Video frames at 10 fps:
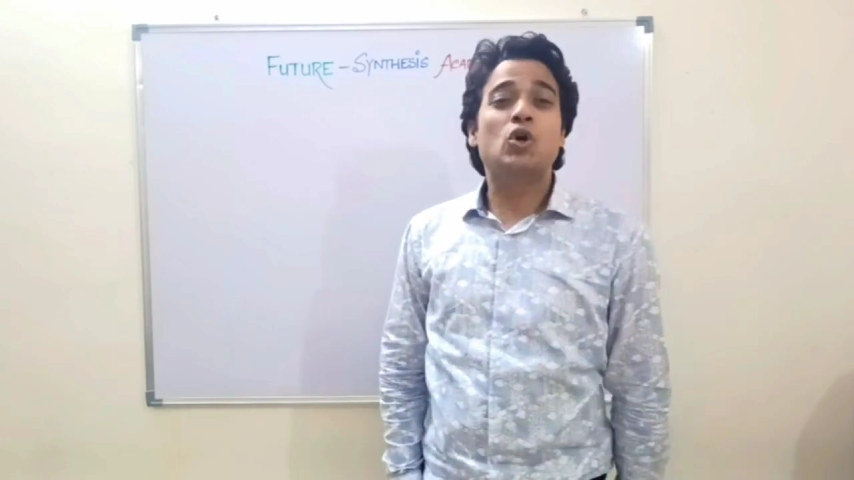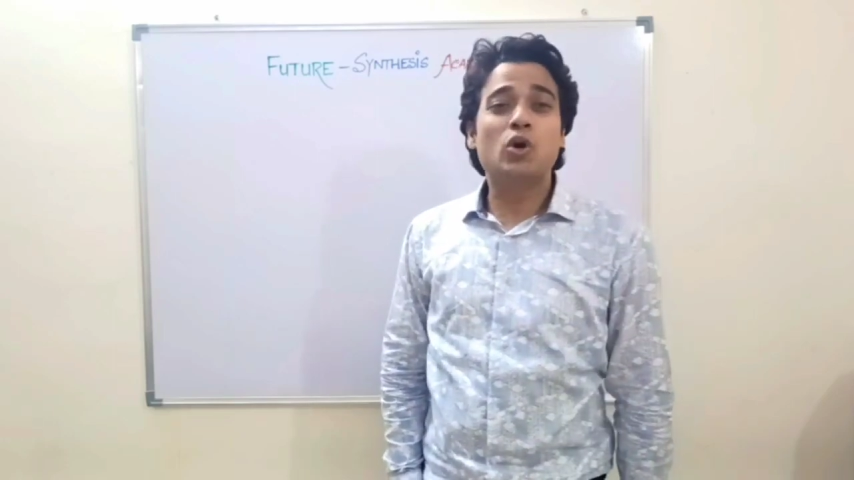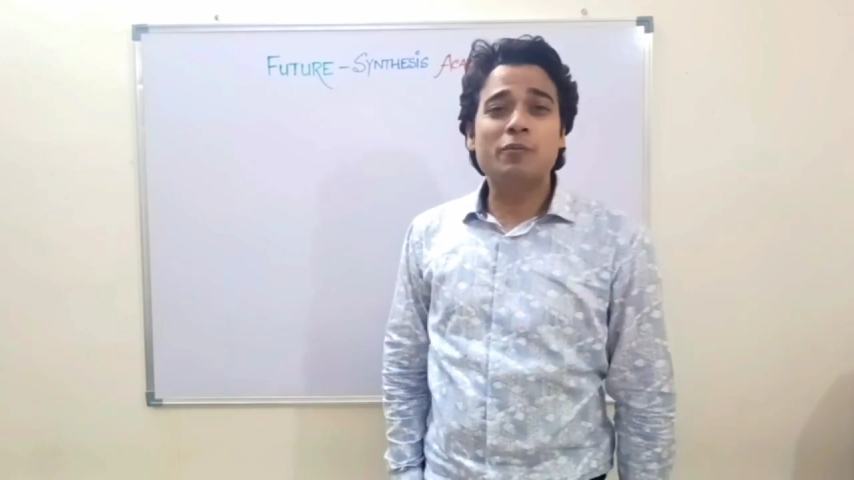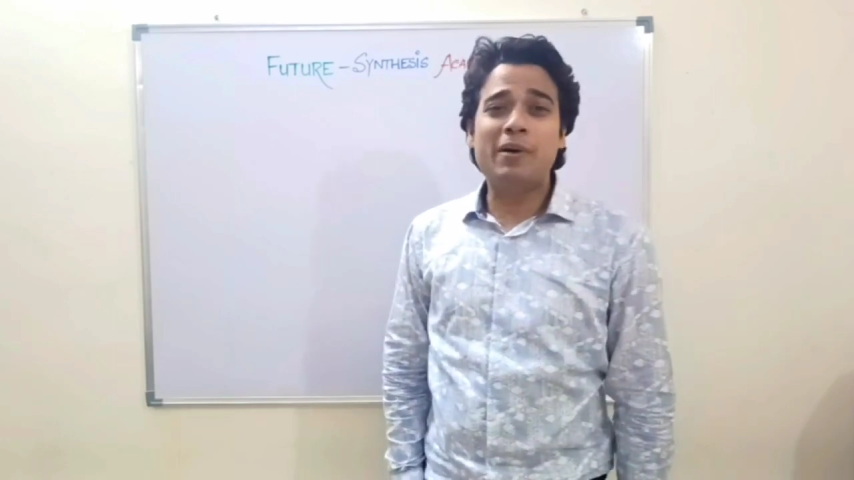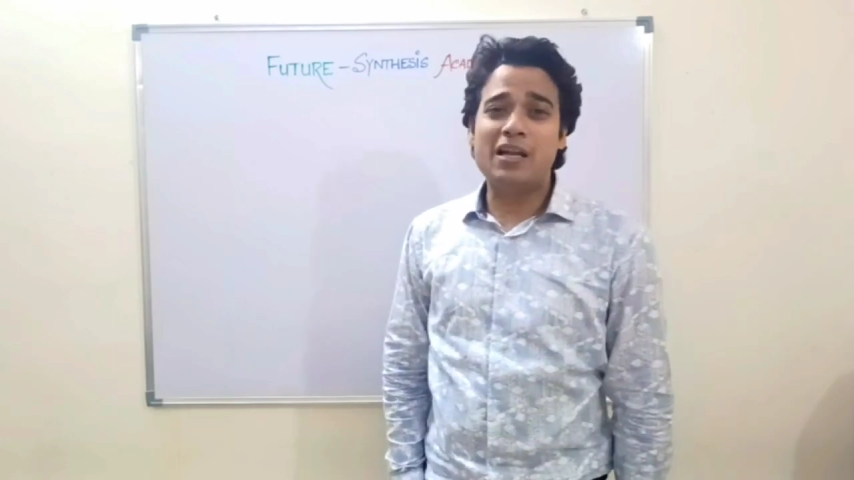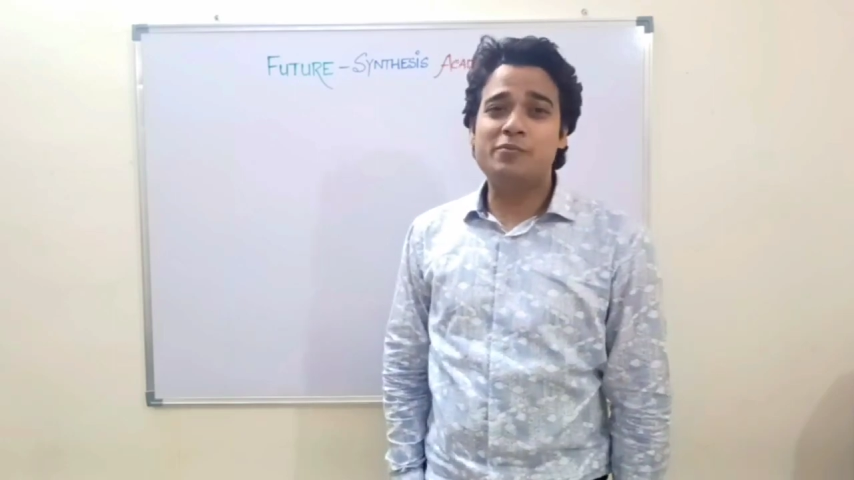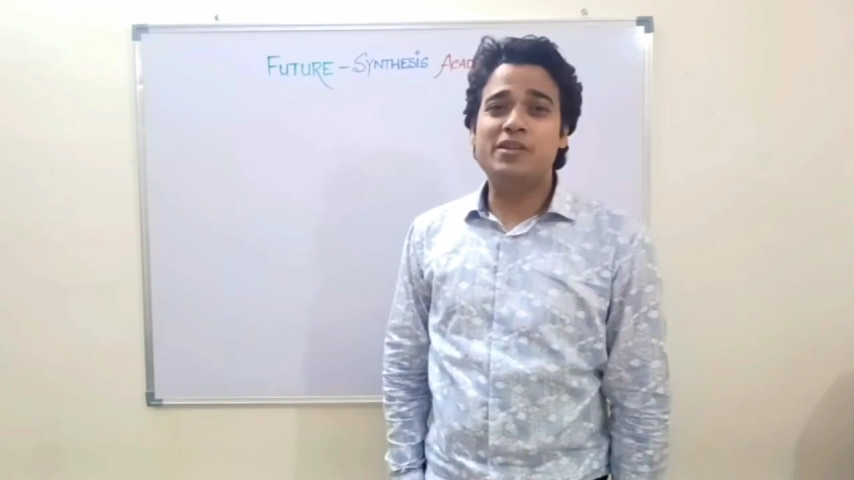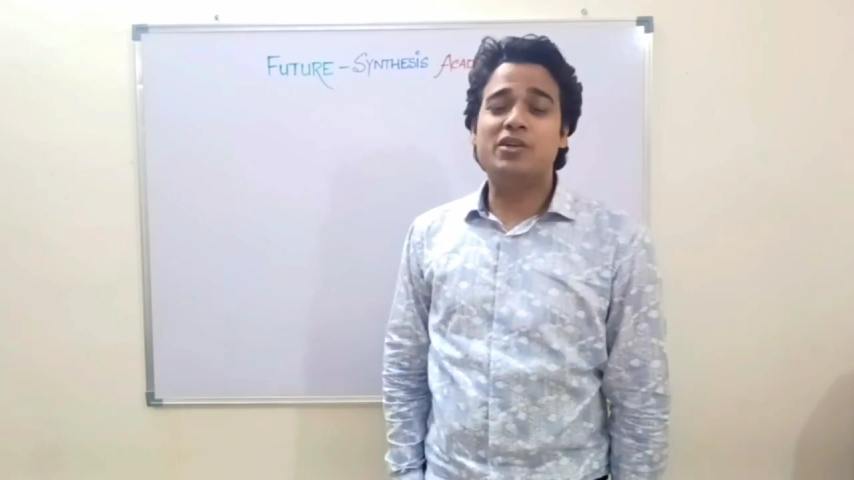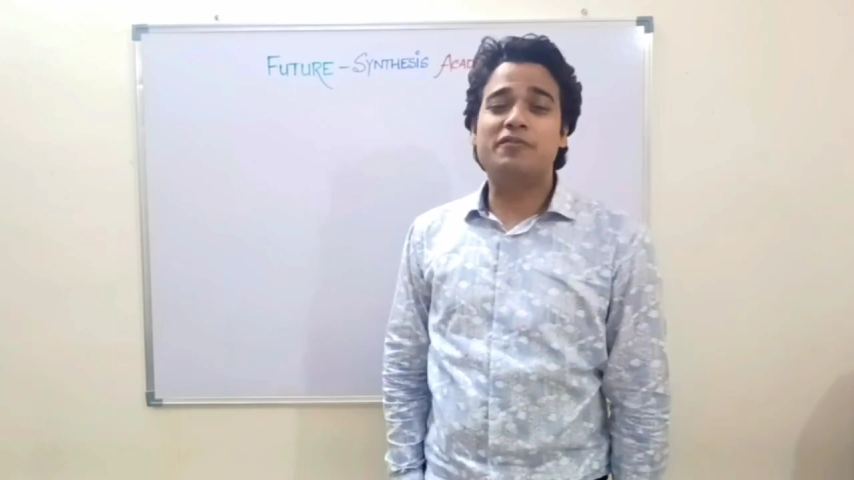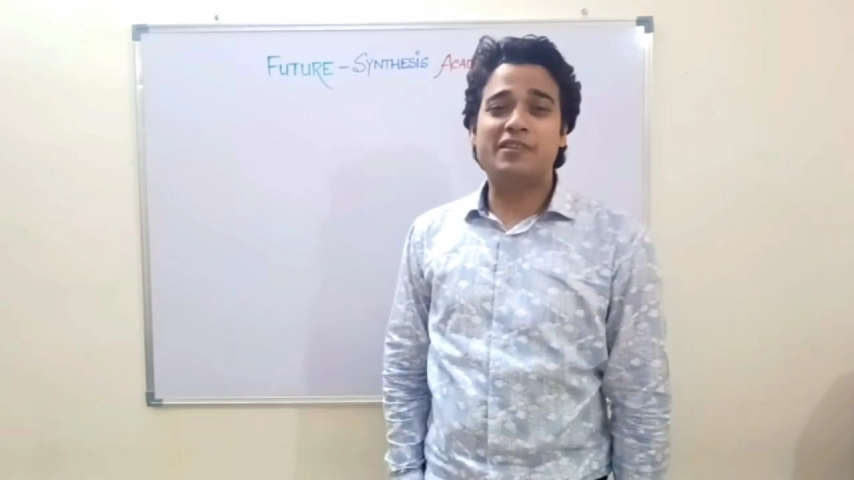good
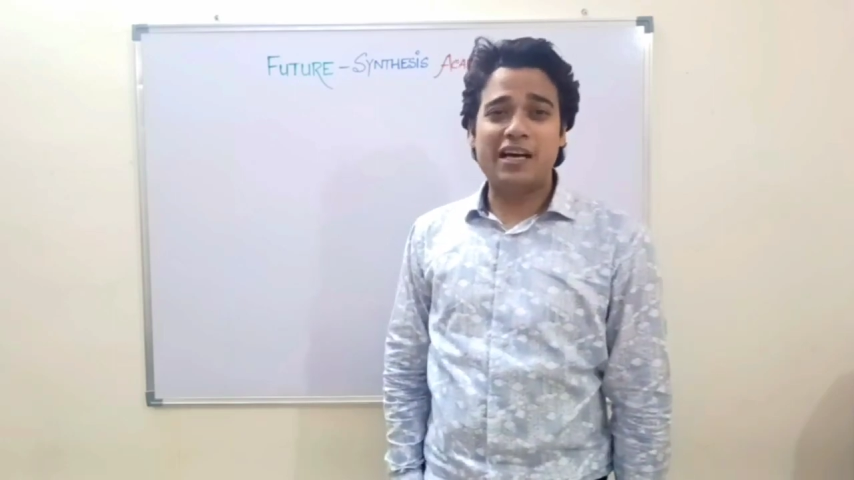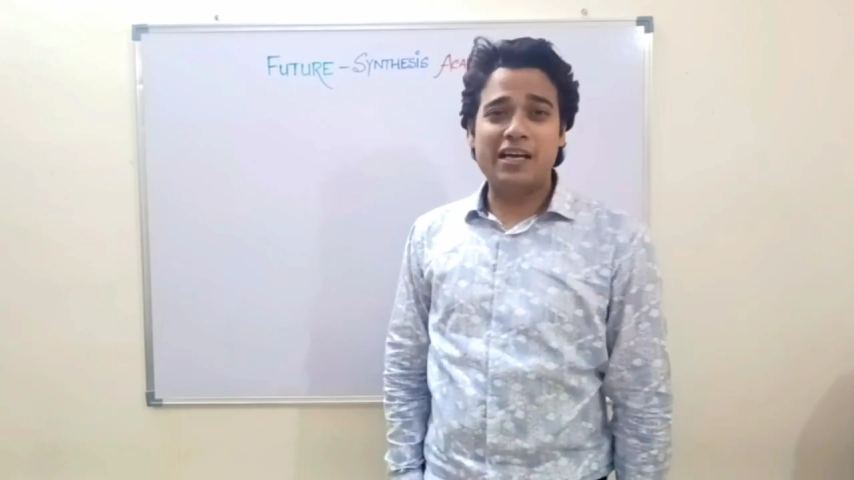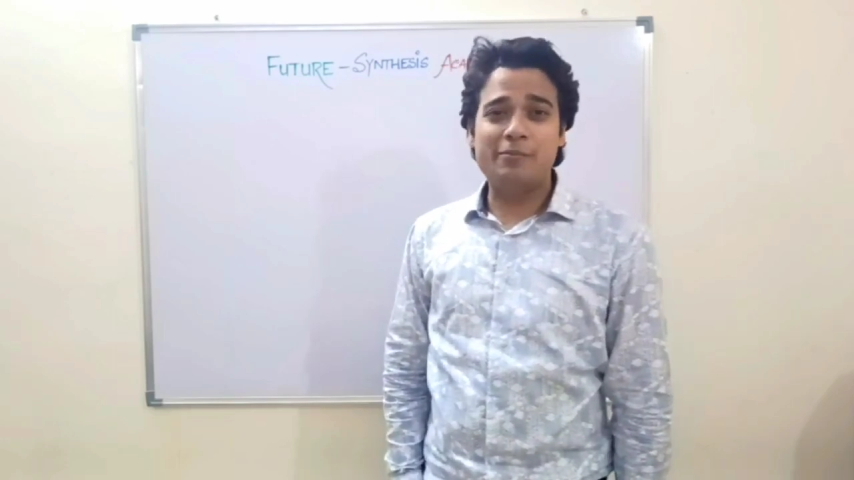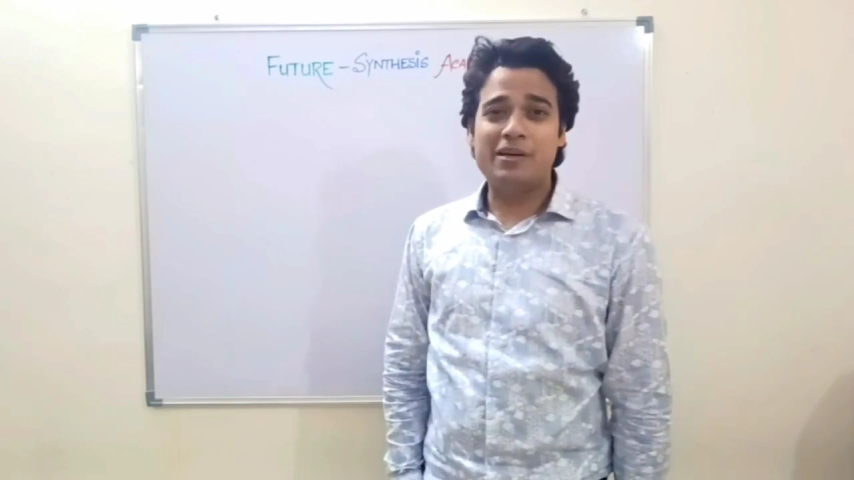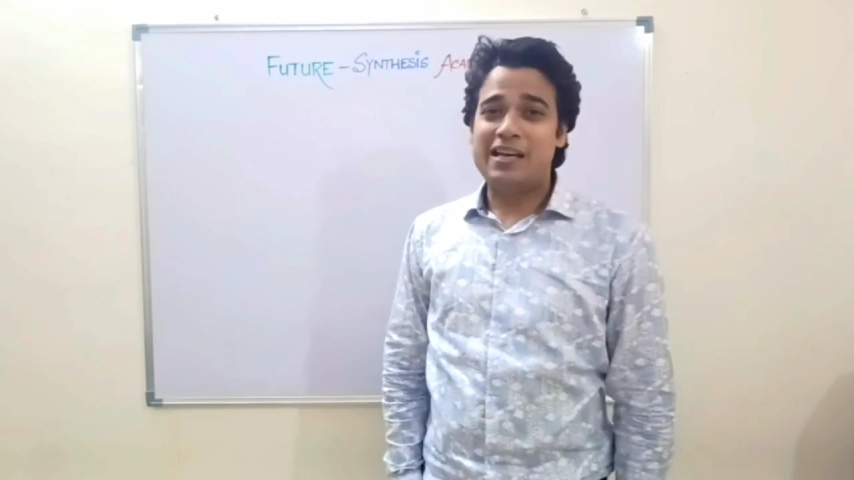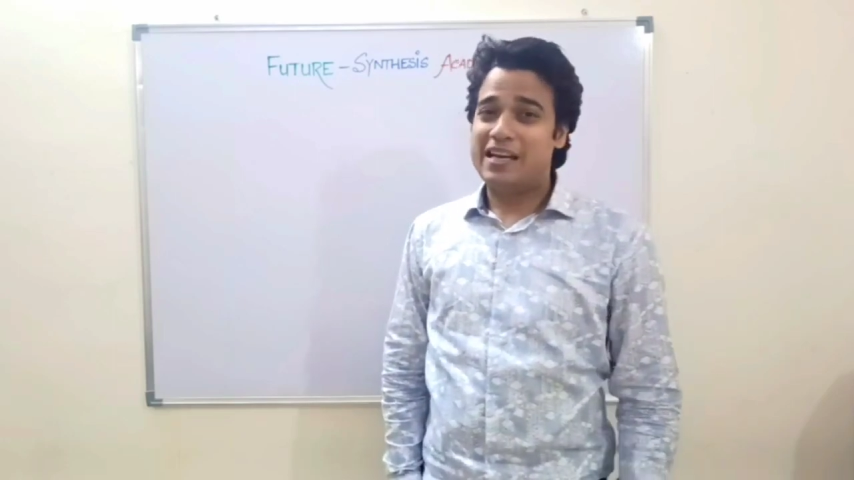management of time,